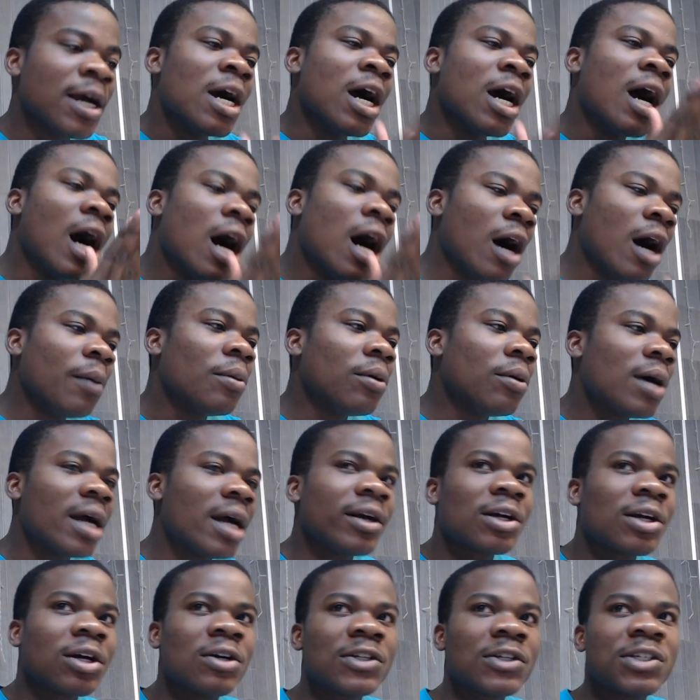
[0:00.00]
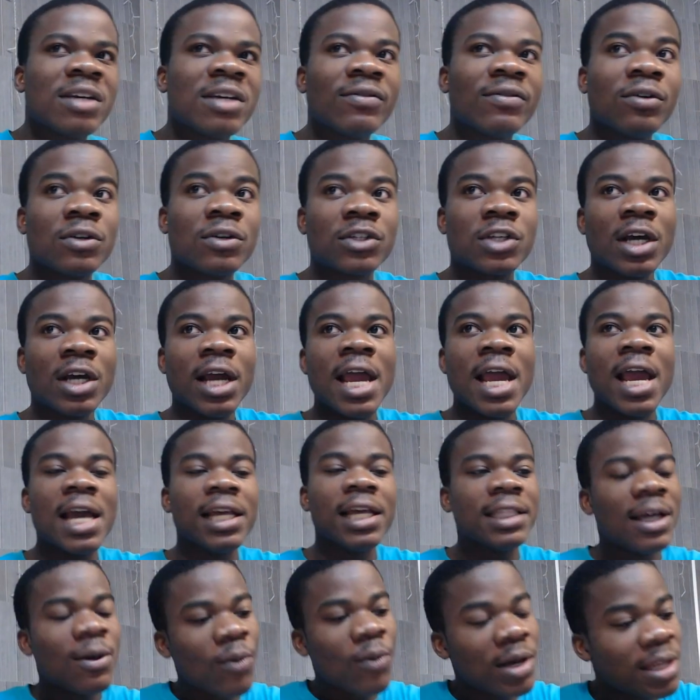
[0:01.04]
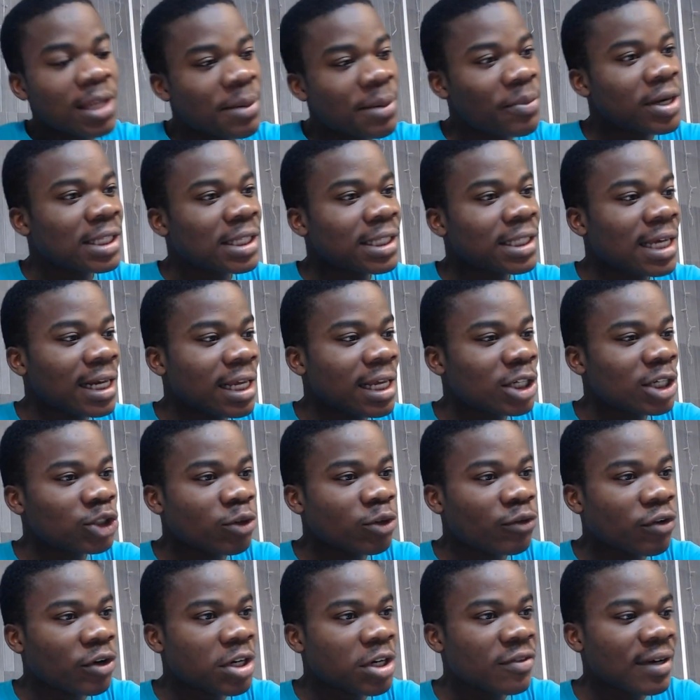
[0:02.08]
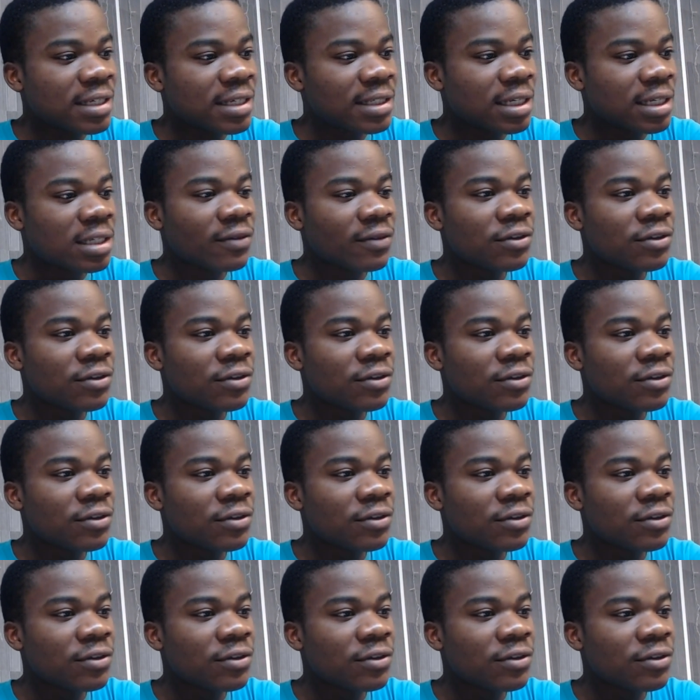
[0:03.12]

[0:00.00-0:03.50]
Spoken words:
Oh, Buhari, come save us. And then when they bring the election for River State,